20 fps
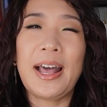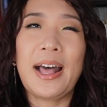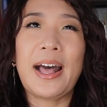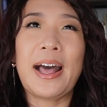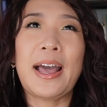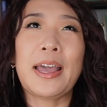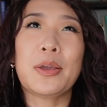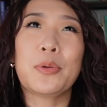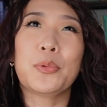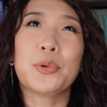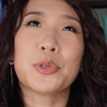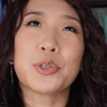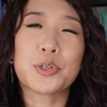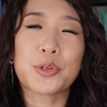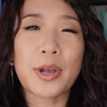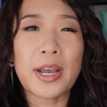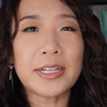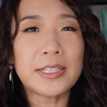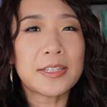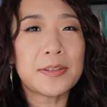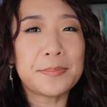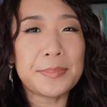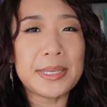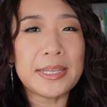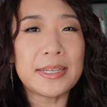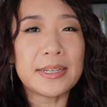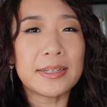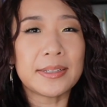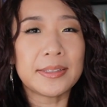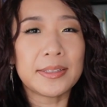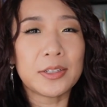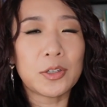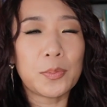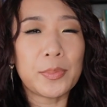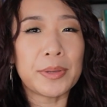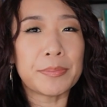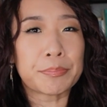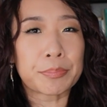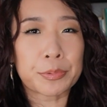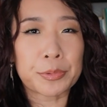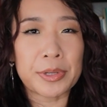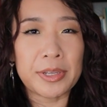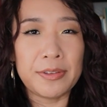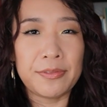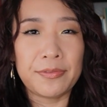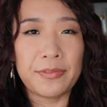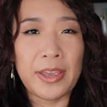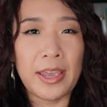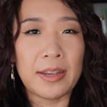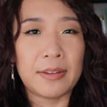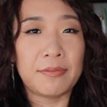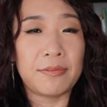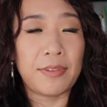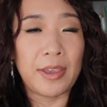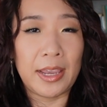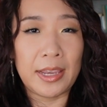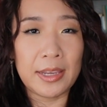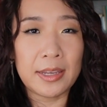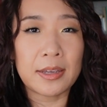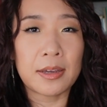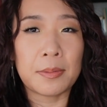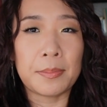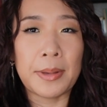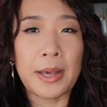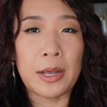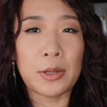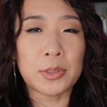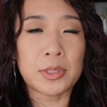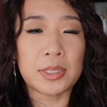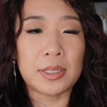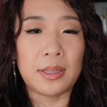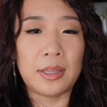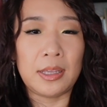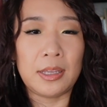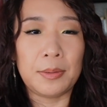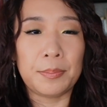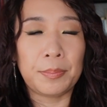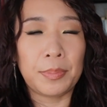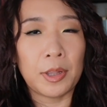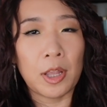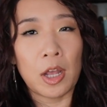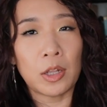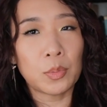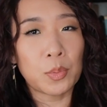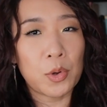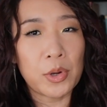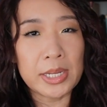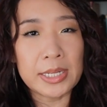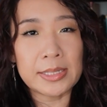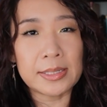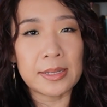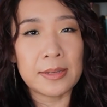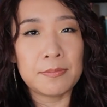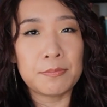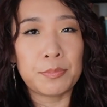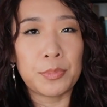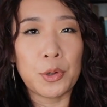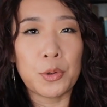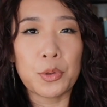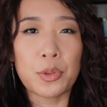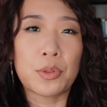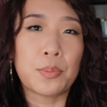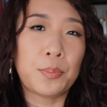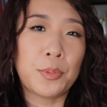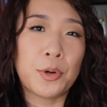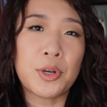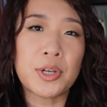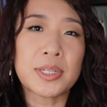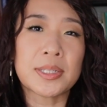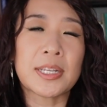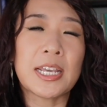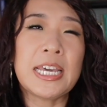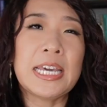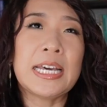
I will try to be a little bit brief and vague about the plot points in both books,